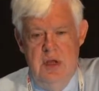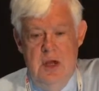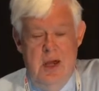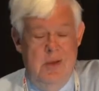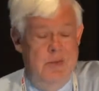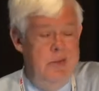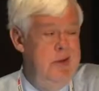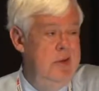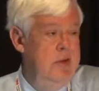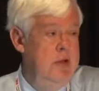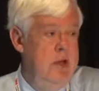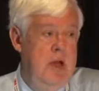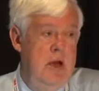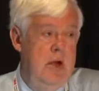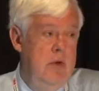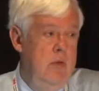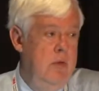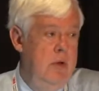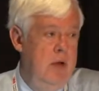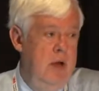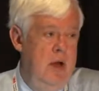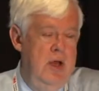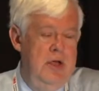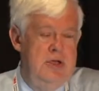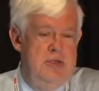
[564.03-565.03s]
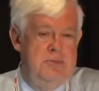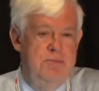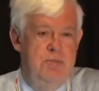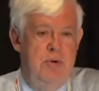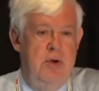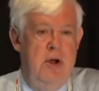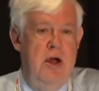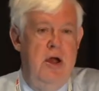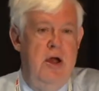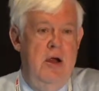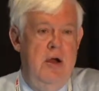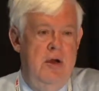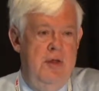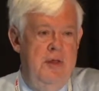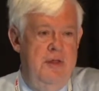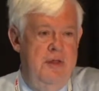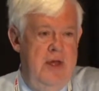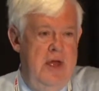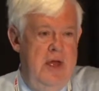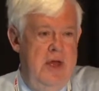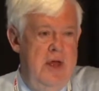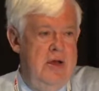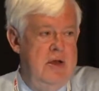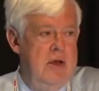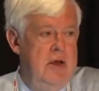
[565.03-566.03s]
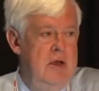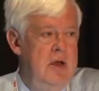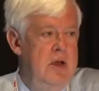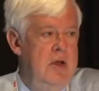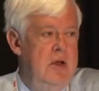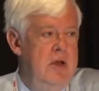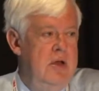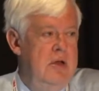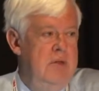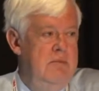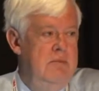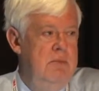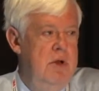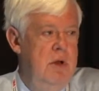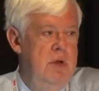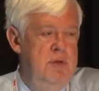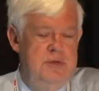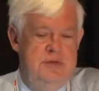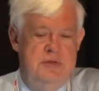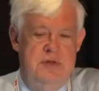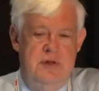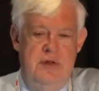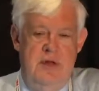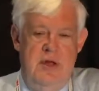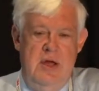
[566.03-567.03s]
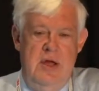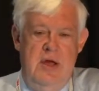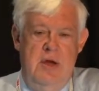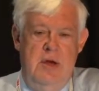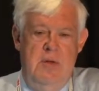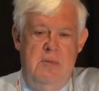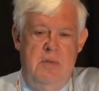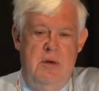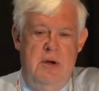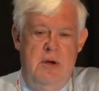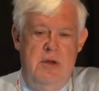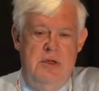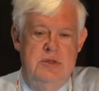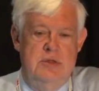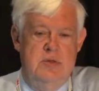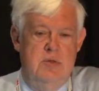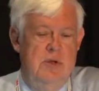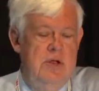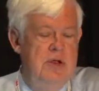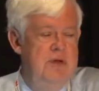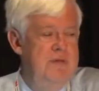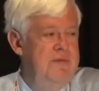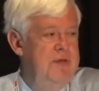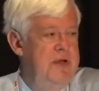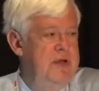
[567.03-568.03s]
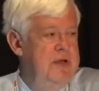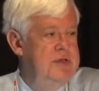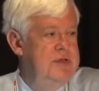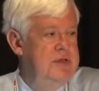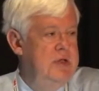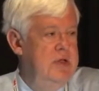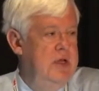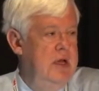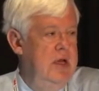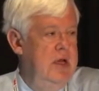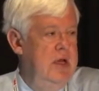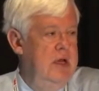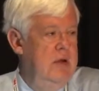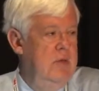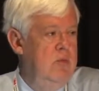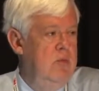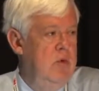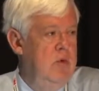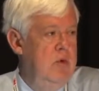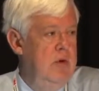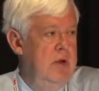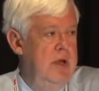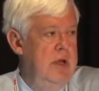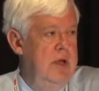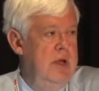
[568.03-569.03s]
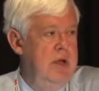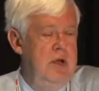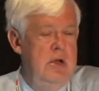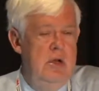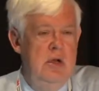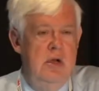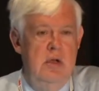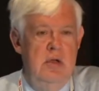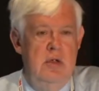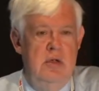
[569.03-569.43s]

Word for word: I mean, you got to realize prior to that, most of the outbreaks we investigated were in